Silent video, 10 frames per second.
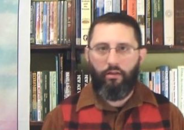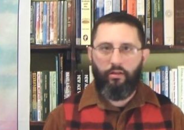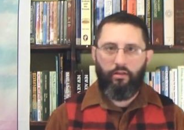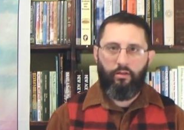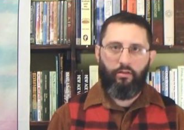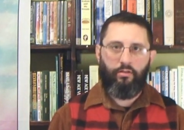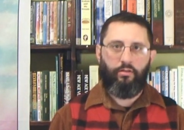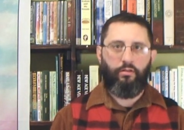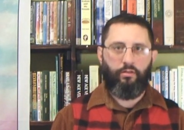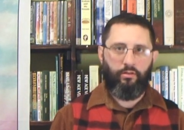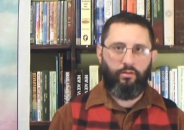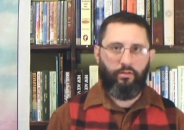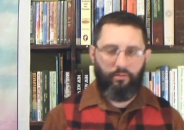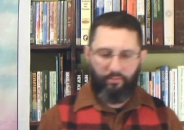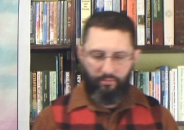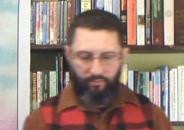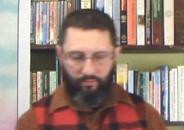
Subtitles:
(silence)